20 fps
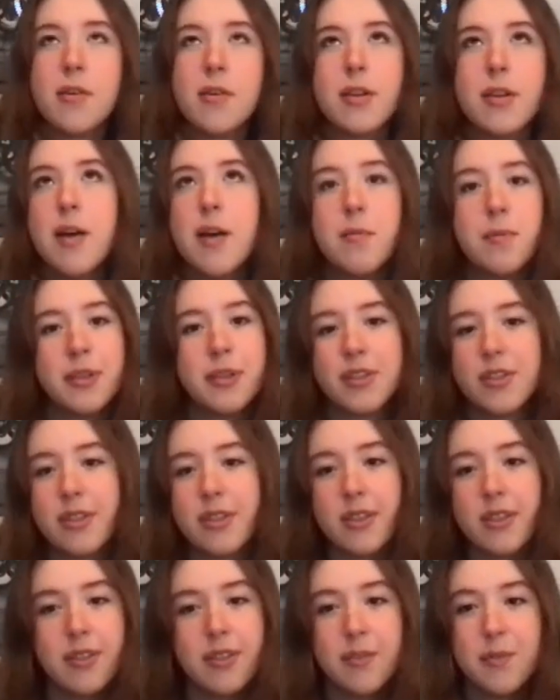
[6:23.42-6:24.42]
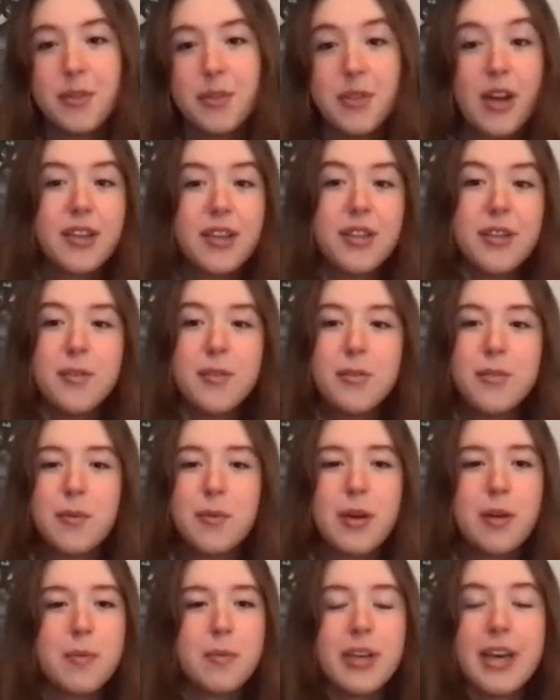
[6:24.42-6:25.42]
So yeah, we try to use
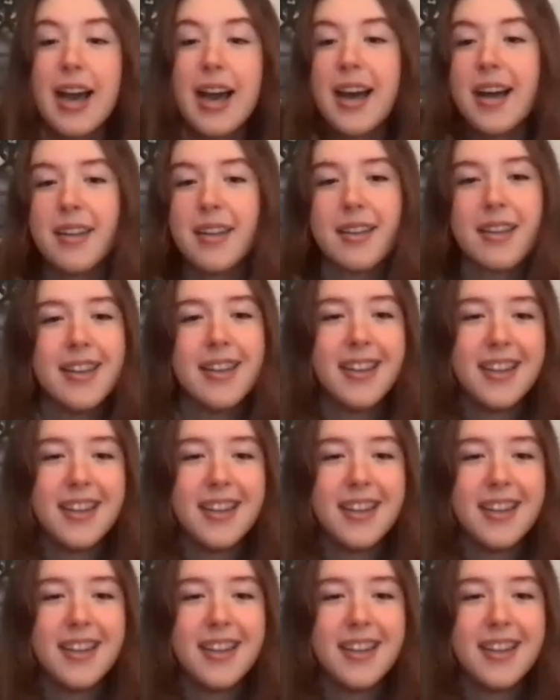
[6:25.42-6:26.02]
what we got.